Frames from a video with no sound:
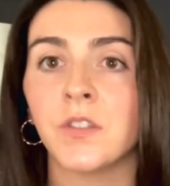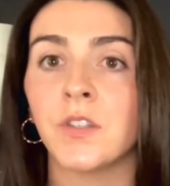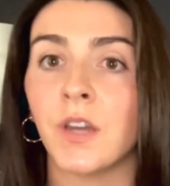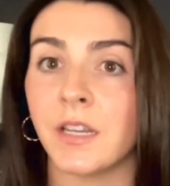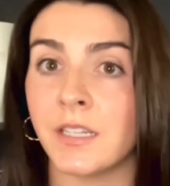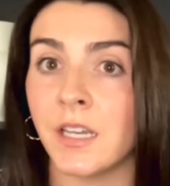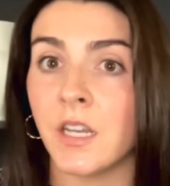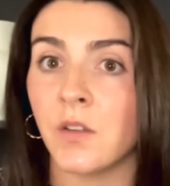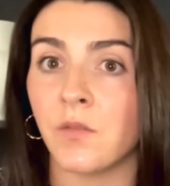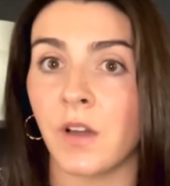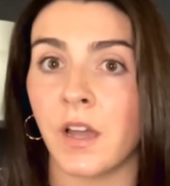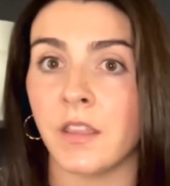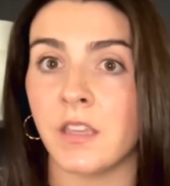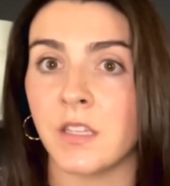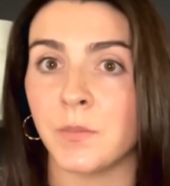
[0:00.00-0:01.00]
to
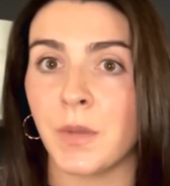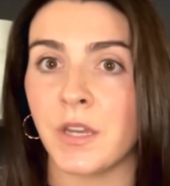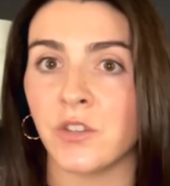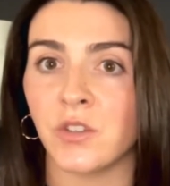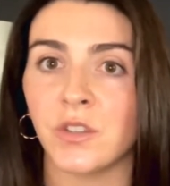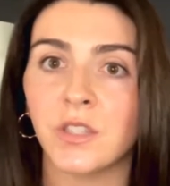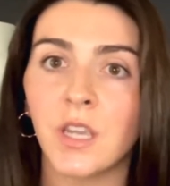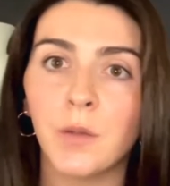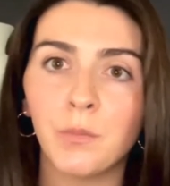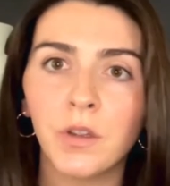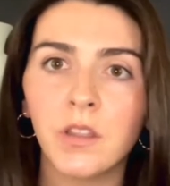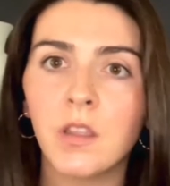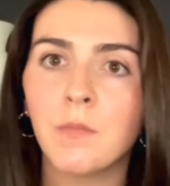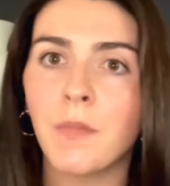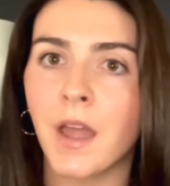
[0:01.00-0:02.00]
identify these patients and
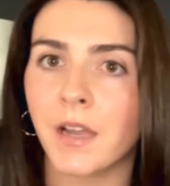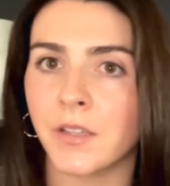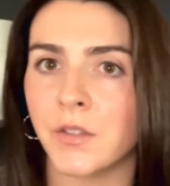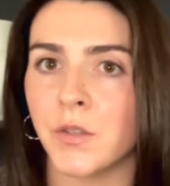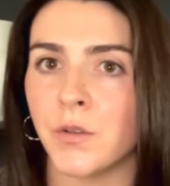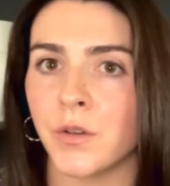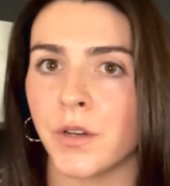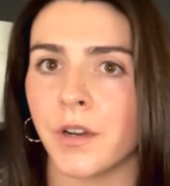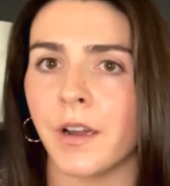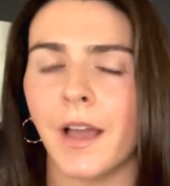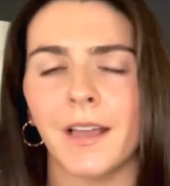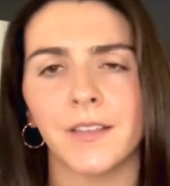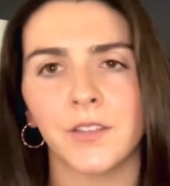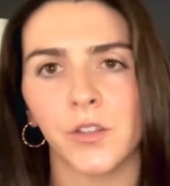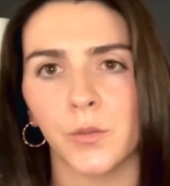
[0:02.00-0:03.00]
bring them back sooner
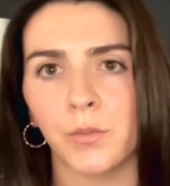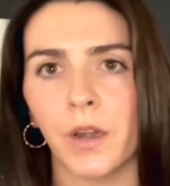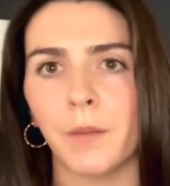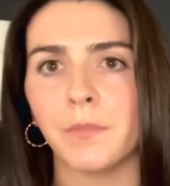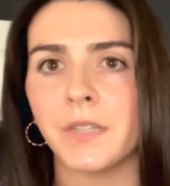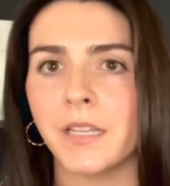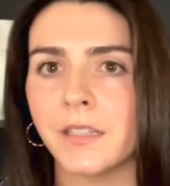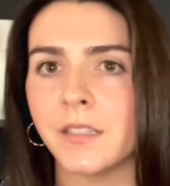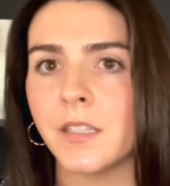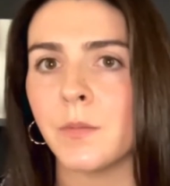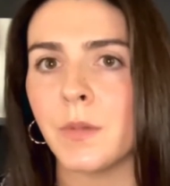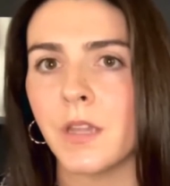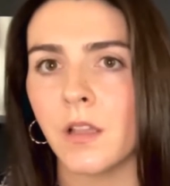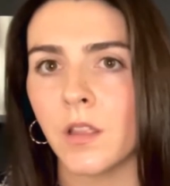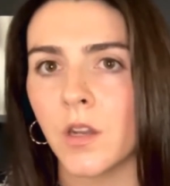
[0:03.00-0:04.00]
as their prep tends to
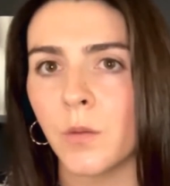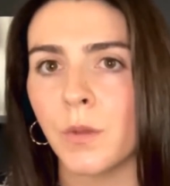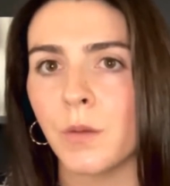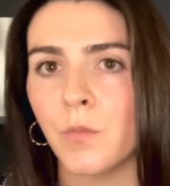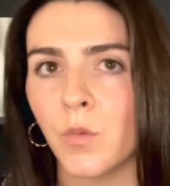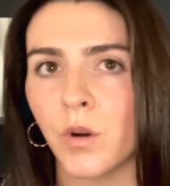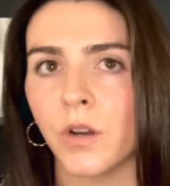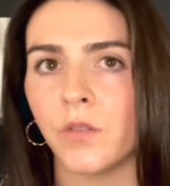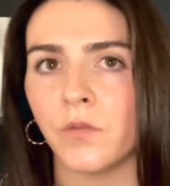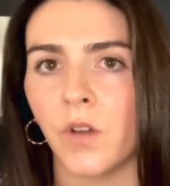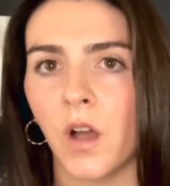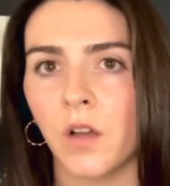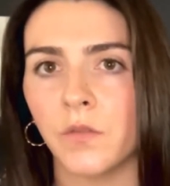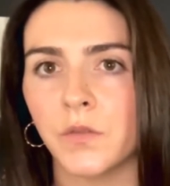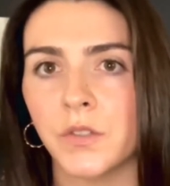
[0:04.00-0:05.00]
be a little bit more
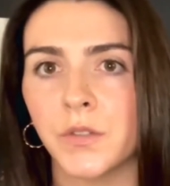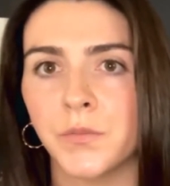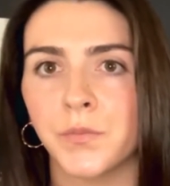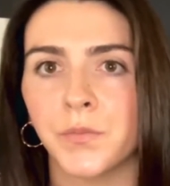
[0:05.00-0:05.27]
involved.